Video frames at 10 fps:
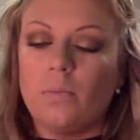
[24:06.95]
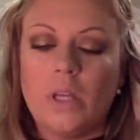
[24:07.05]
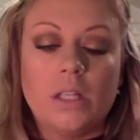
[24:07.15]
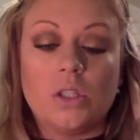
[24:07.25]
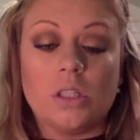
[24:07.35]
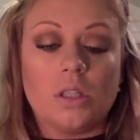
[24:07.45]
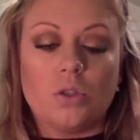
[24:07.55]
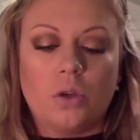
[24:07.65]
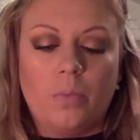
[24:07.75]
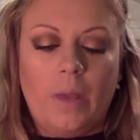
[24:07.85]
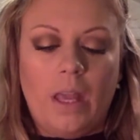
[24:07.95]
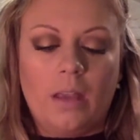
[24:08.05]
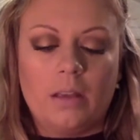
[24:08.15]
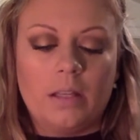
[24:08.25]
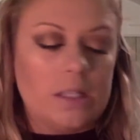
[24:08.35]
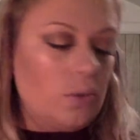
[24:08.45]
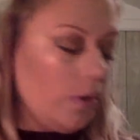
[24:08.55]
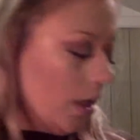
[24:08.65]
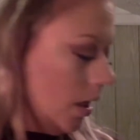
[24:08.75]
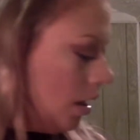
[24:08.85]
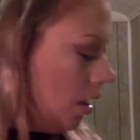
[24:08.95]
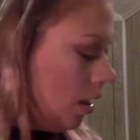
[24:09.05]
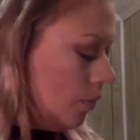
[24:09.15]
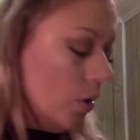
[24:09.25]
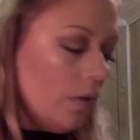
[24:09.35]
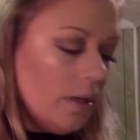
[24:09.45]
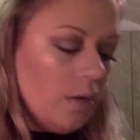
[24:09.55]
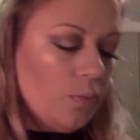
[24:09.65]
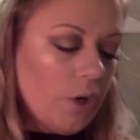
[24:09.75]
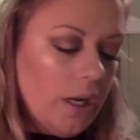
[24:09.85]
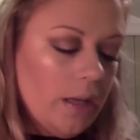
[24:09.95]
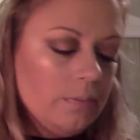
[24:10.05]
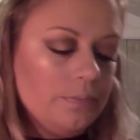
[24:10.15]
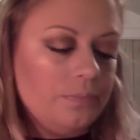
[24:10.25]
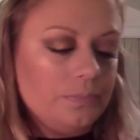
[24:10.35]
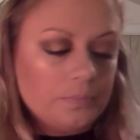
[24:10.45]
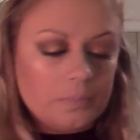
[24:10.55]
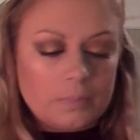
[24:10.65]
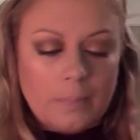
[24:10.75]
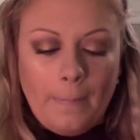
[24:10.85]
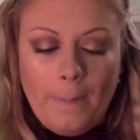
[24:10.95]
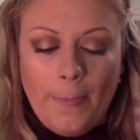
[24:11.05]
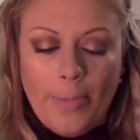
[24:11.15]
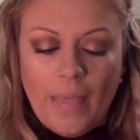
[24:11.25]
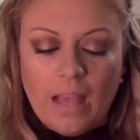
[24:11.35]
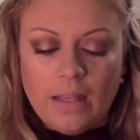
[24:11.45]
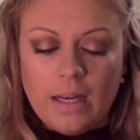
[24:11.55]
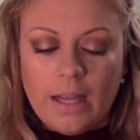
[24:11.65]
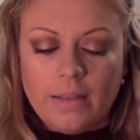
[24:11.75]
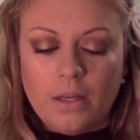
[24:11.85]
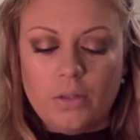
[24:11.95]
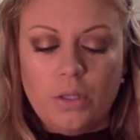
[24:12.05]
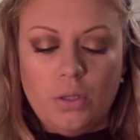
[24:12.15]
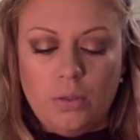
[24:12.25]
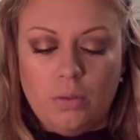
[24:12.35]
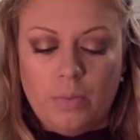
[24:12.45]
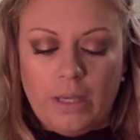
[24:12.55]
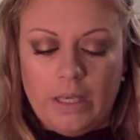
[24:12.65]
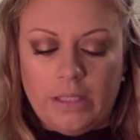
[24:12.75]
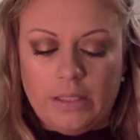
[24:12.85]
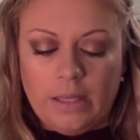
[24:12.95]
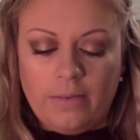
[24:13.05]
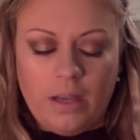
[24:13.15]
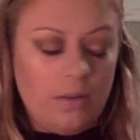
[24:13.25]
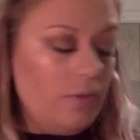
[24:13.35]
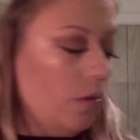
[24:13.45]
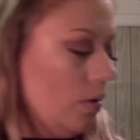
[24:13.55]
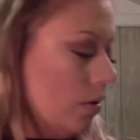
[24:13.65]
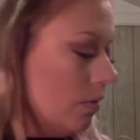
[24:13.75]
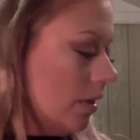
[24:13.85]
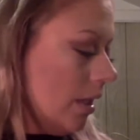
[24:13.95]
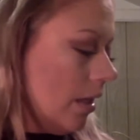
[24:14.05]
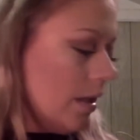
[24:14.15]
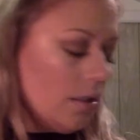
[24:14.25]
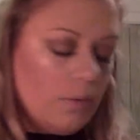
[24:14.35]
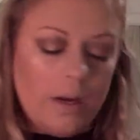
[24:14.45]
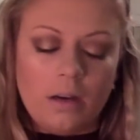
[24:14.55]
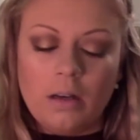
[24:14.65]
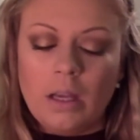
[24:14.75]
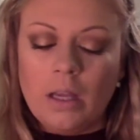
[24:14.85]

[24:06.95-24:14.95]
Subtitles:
It's just a true pink. It's really muted and pretty. And then I got their nude because I've got a few nudes that I like to wear.